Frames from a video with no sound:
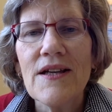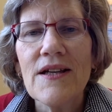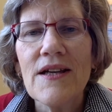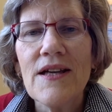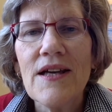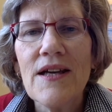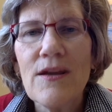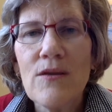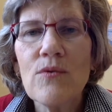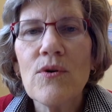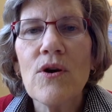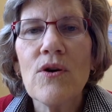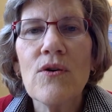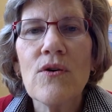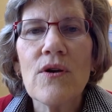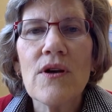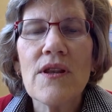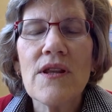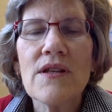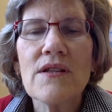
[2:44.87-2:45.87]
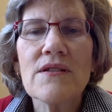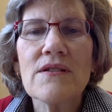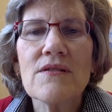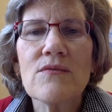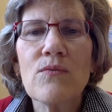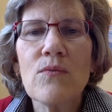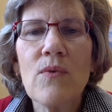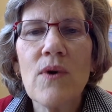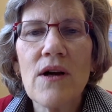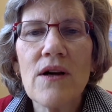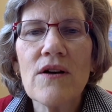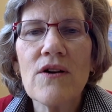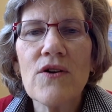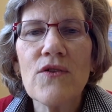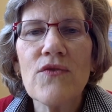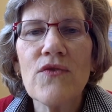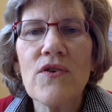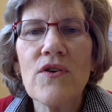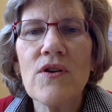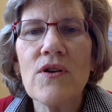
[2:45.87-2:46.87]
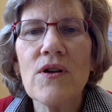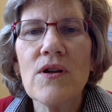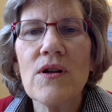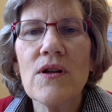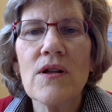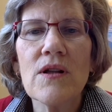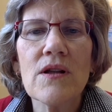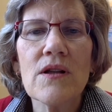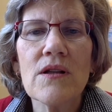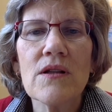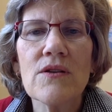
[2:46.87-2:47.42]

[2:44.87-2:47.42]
He wrote this wonderful